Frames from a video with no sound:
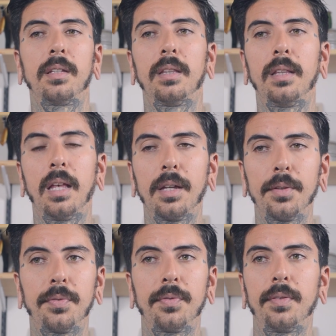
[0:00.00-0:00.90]

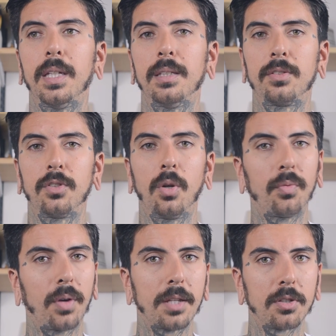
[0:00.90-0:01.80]
life is so
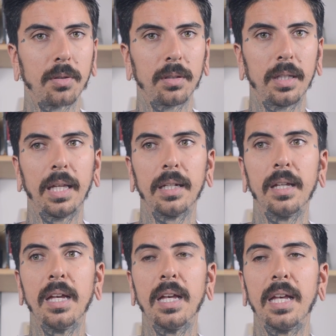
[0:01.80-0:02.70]
fragile, and
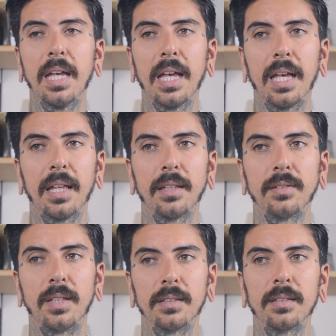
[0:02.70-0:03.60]

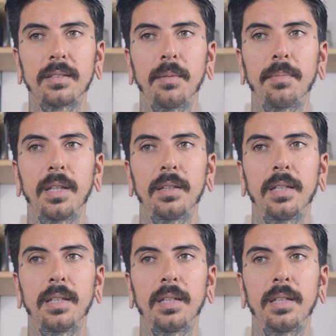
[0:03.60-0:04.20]
this is something